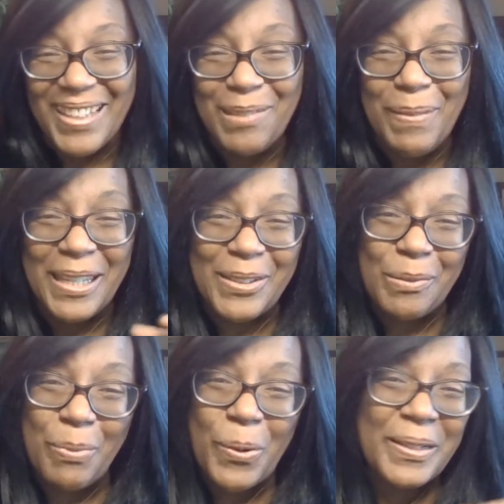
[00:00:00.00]
To be
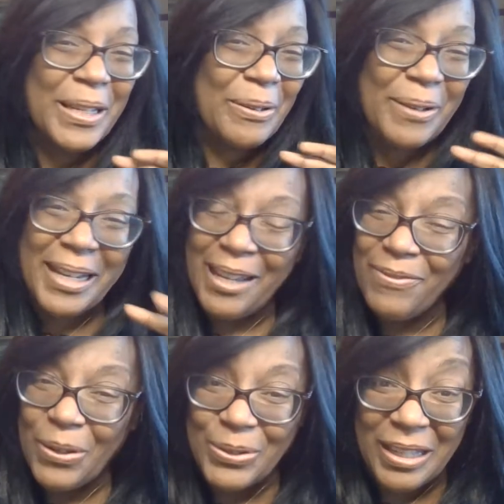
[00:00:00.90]
insubordinate or any
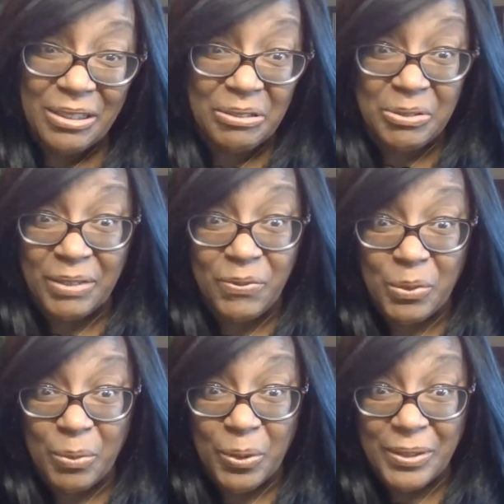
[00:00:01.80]
of those other
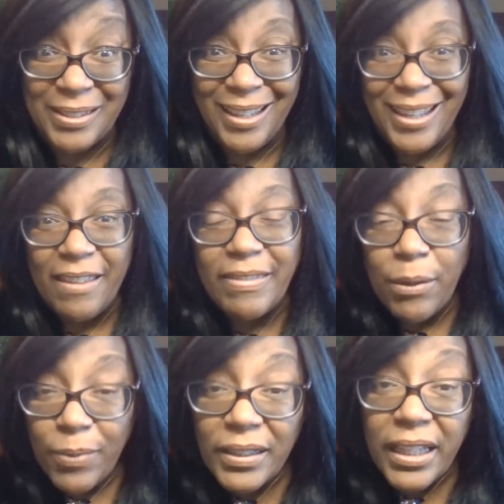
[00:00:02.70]
dreadful words.
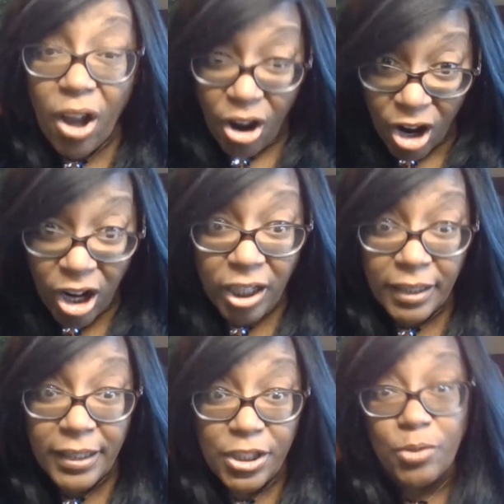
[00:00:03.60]
They really are
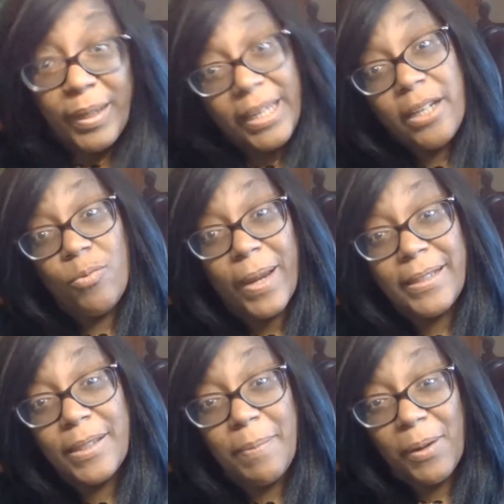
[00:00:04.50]
doing it in
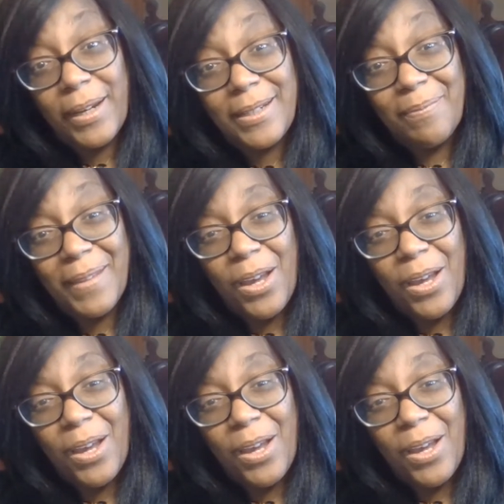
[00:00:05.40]
right spirit.